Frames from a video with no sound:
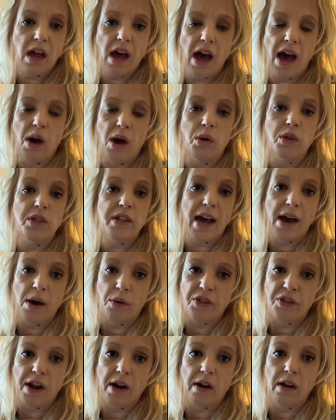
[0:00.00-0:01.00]
out,
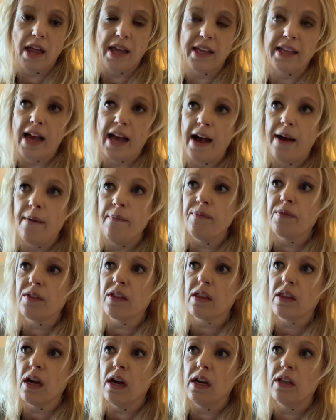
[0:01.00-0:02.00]
out there like uh,
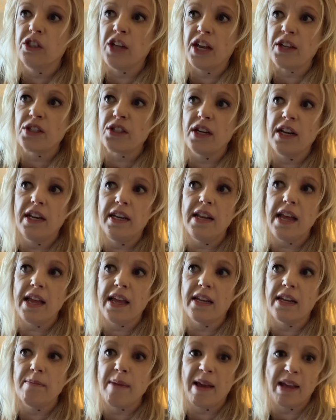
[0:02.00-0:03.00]
Jason and,
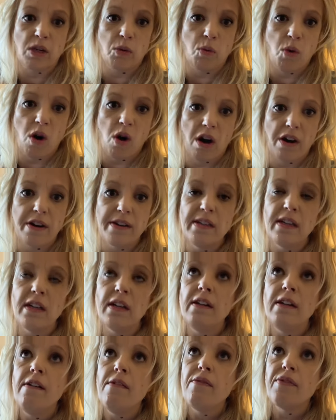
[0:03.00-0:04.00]
and Amanda Ward,
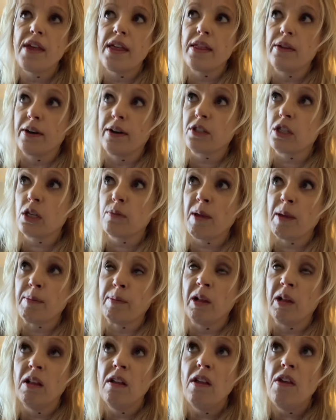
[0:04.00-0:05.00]
and the rest of the
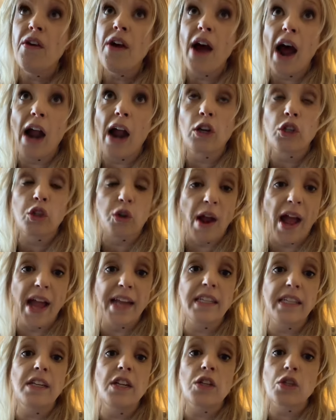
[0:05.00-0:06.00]
people are
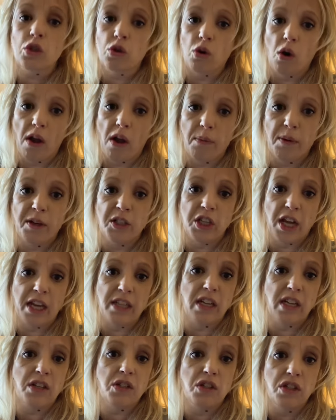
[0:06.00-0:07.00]
trying to destroy what
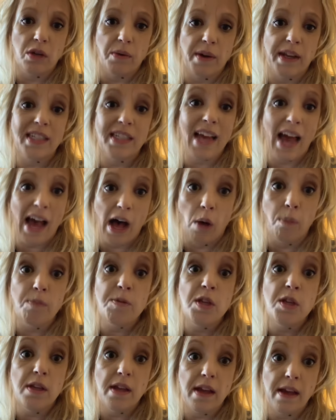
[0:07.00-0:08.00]
JJ's doing to help
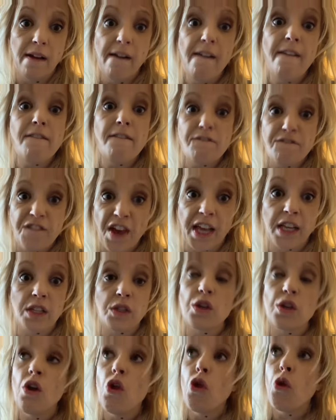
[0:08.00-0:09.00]

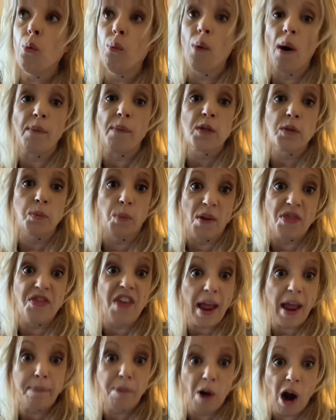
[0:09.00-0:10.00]
fix what was what
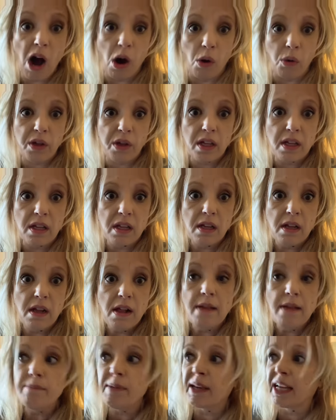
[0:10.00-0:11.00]
they broke
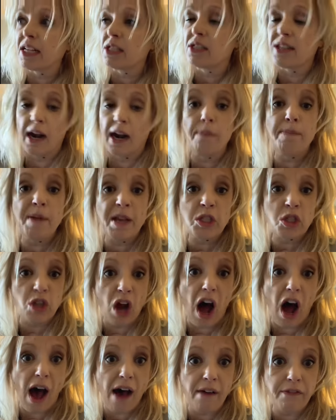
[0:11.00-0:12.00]
because they're pissed
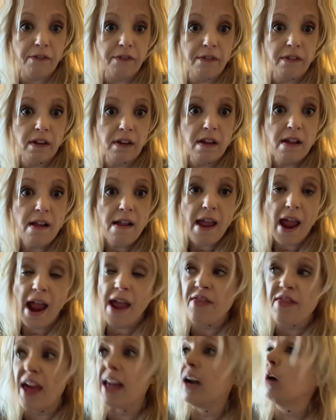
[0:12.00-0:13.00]
off
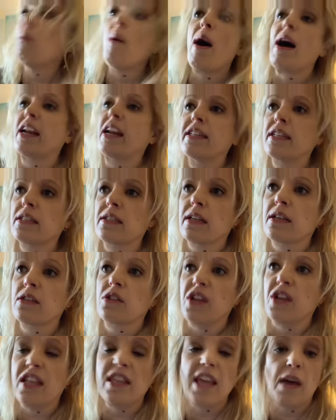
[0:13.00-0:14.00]
and they don't want it to
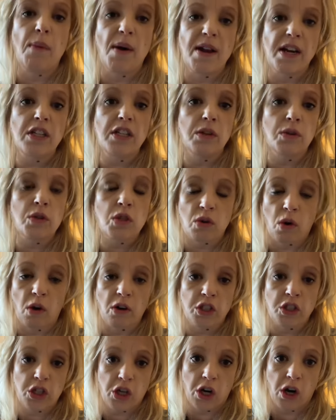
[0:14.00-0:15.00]
succeed. They want to do
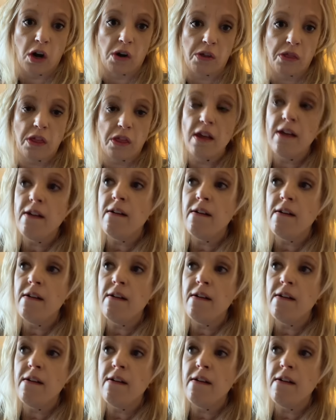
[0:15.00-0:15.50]
scorched earth.